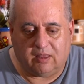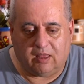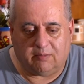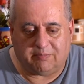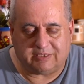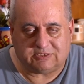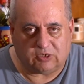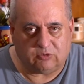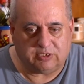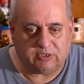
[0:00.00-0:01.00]
by
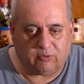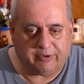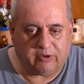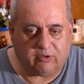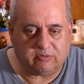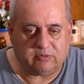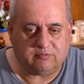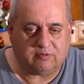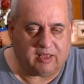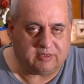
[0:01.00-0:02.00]
Sony going on
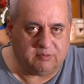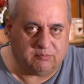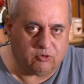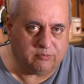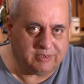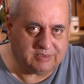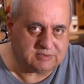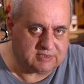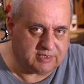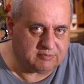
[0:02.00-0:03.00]
at the
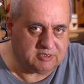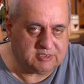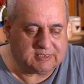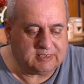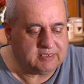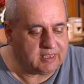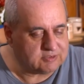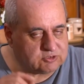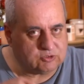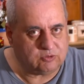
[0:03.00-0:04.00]
moment here in Italy,
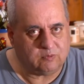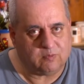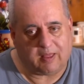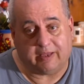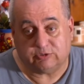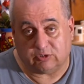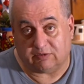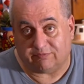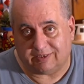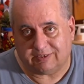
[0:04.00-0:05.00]
and so I took
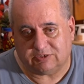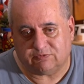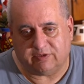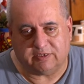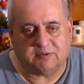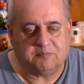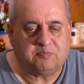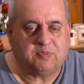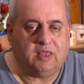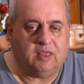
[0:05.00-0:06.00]
advantage of it.
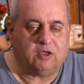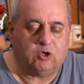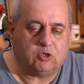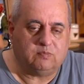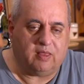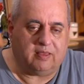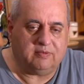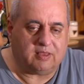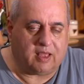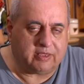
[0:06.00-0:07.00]

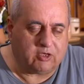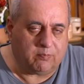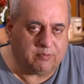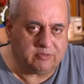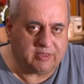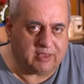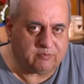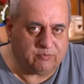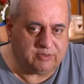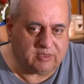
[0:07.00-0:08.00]
And I coupled
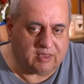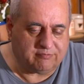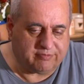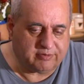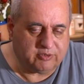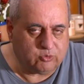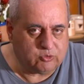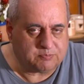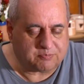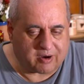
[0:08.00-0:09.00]
that with a very
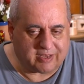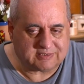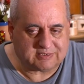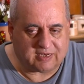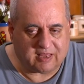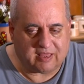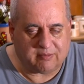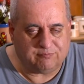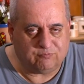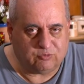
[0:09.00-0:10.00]
good price that
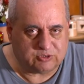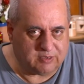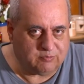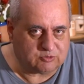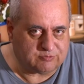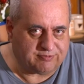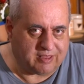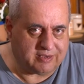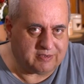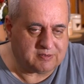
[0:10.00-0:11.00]
I was able to
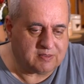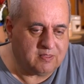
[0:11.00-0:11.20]
find.